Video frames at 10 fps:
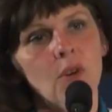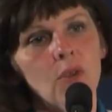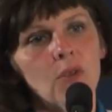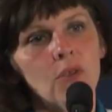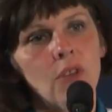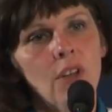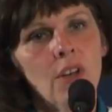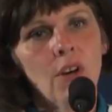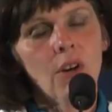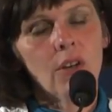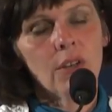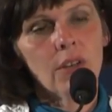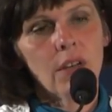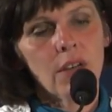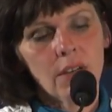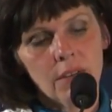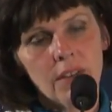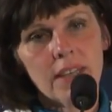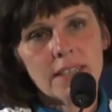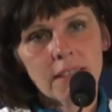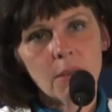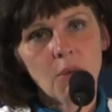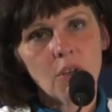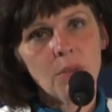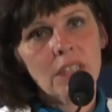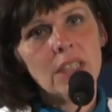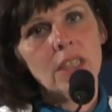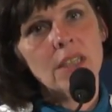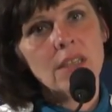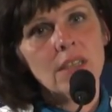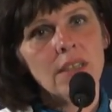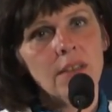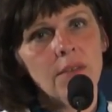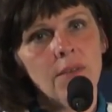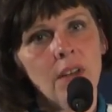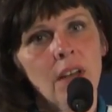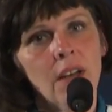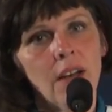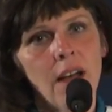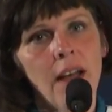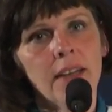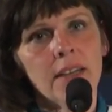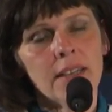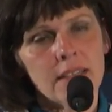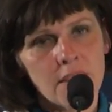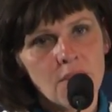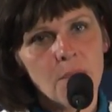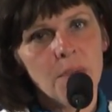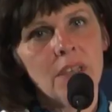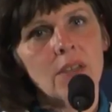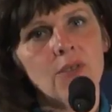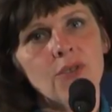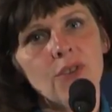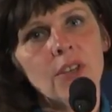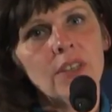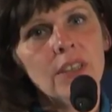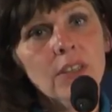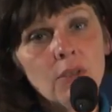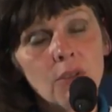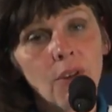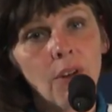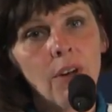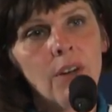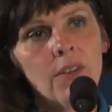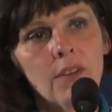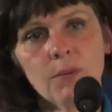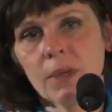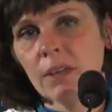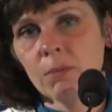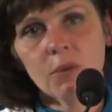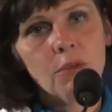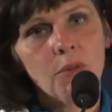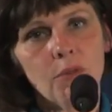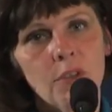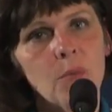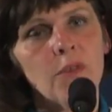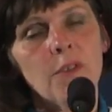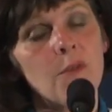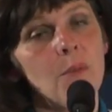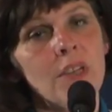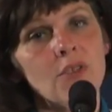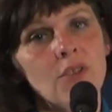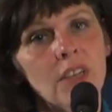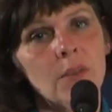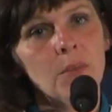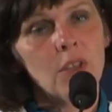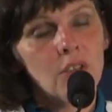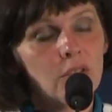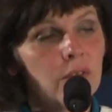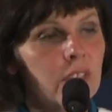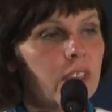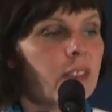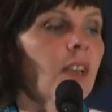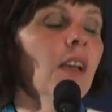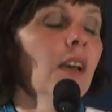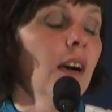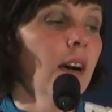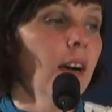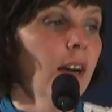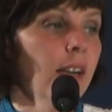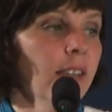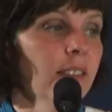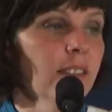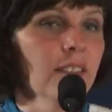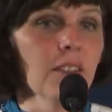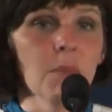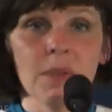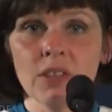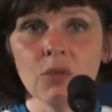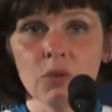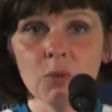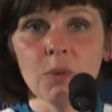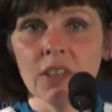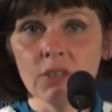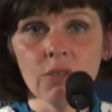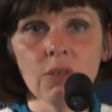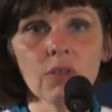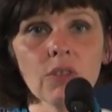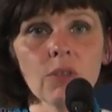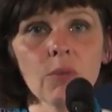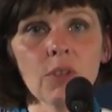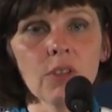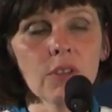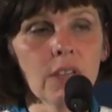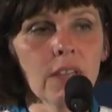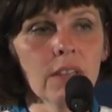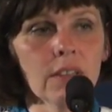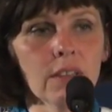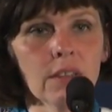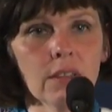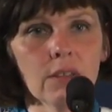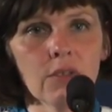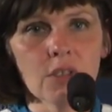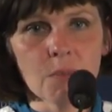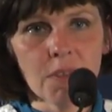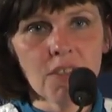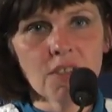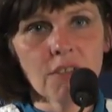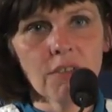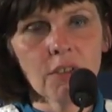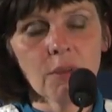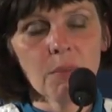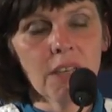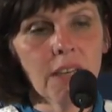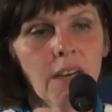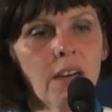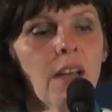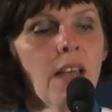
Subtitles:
vote on the Icelandic Multimedia Initiative. And it is actually being constructed into law. We have beautiful Freedom of Information Act because of it, and the best source protection laws in the world, and transparency around the media.